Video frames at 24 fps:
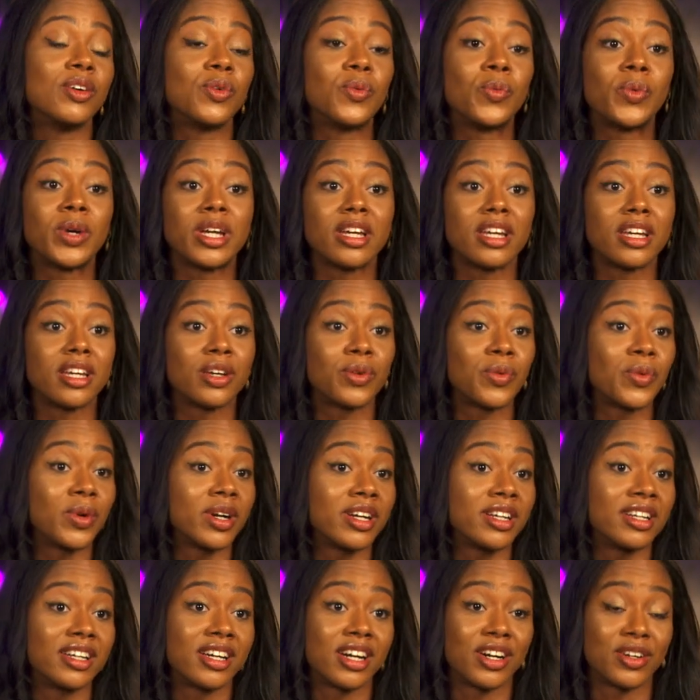we
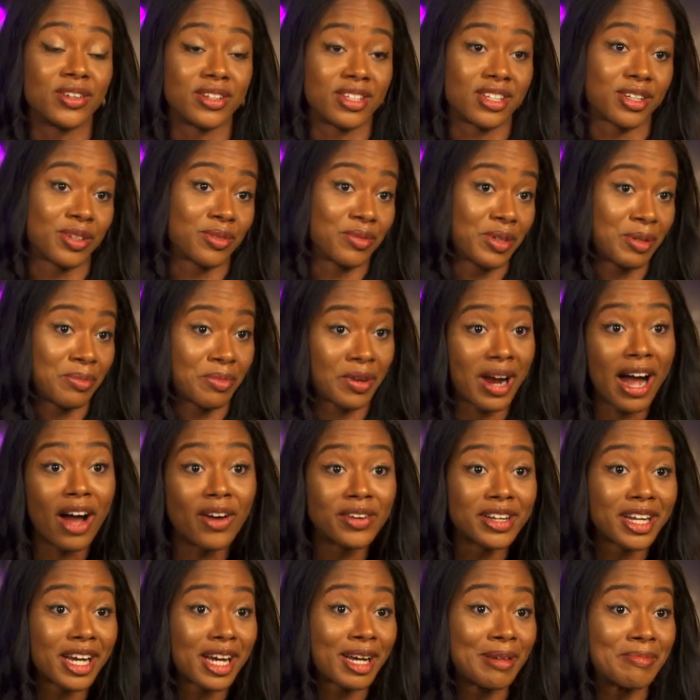would go to rib
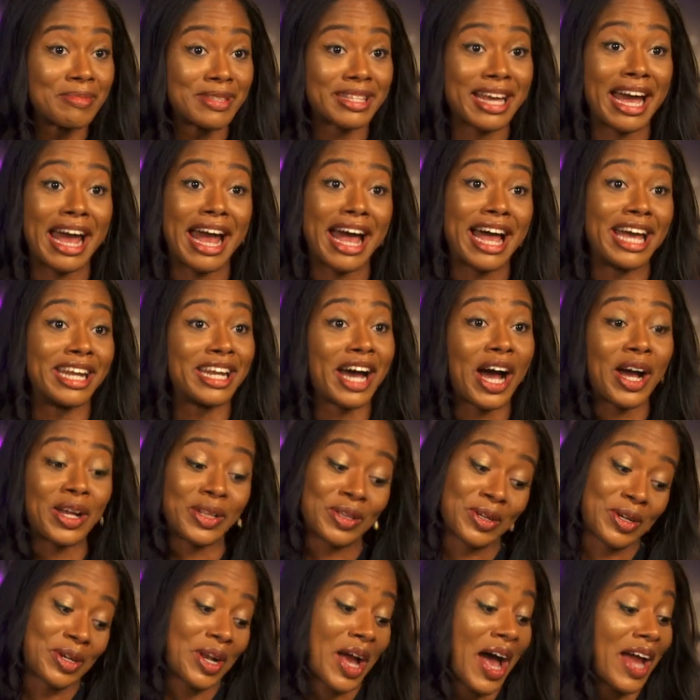roundups, and I
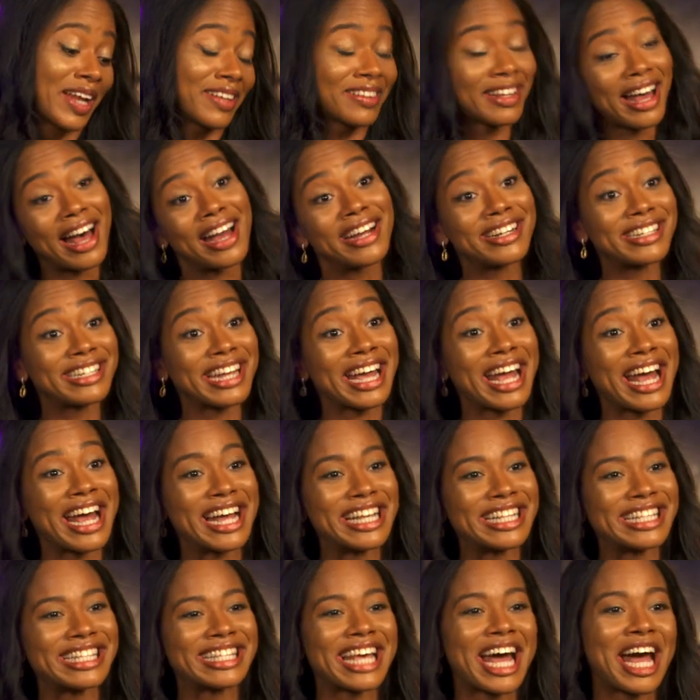learned how to line
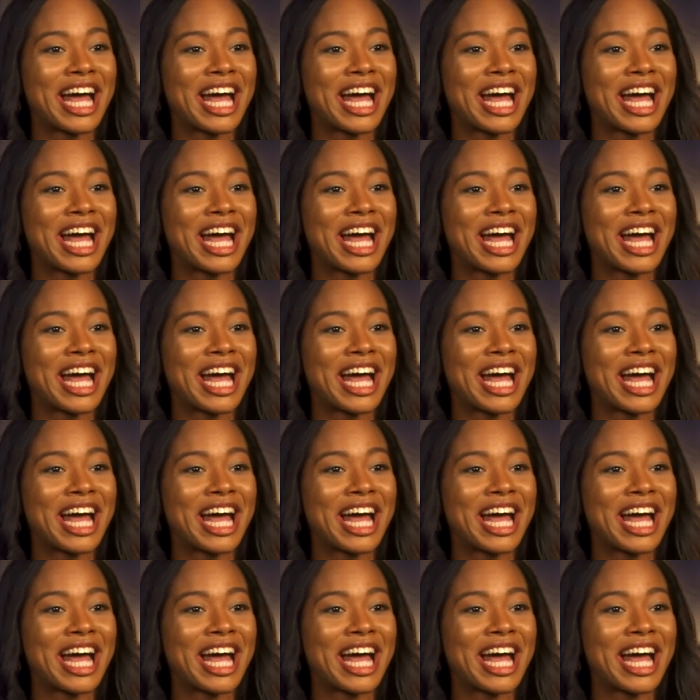dance,